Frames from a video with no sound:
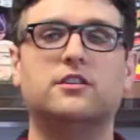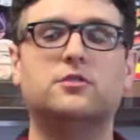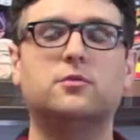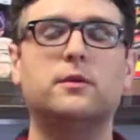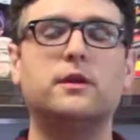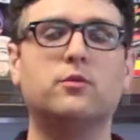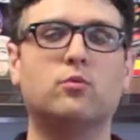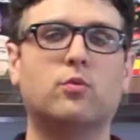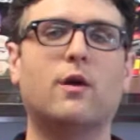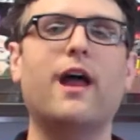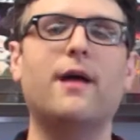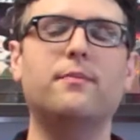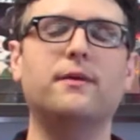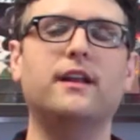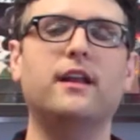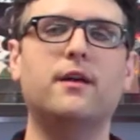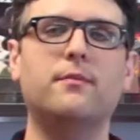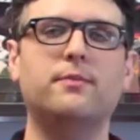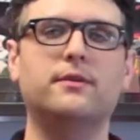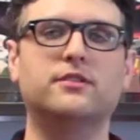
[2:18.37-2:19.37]
This will be
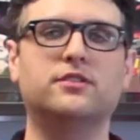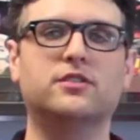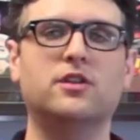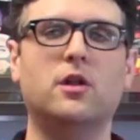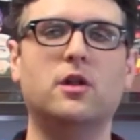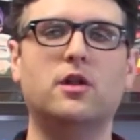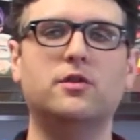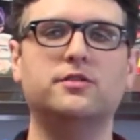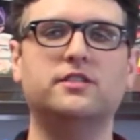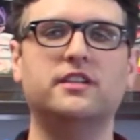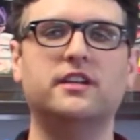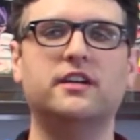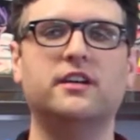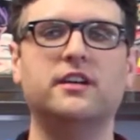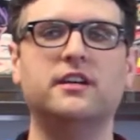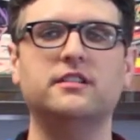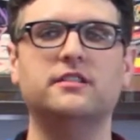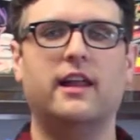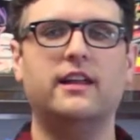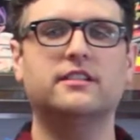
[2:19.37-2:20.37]
wrapping up his solo
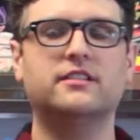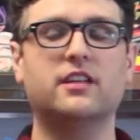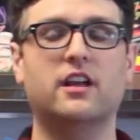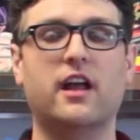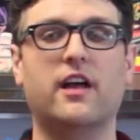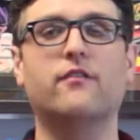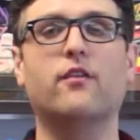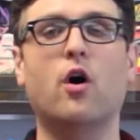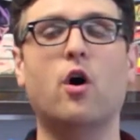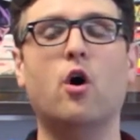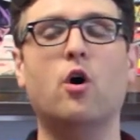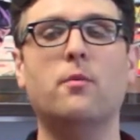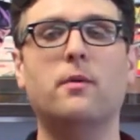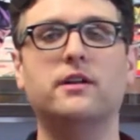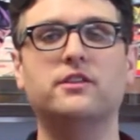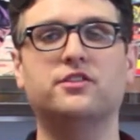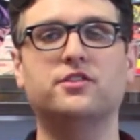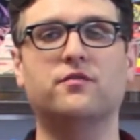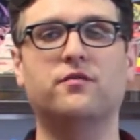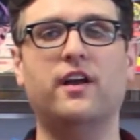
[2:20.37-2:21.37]
series, and it's going to have a whole
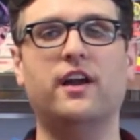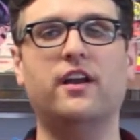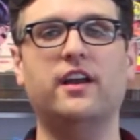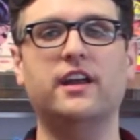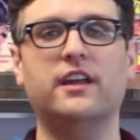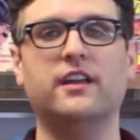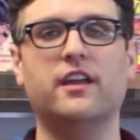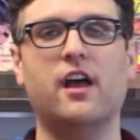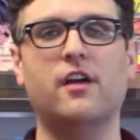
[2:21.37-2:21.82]
bunch of variant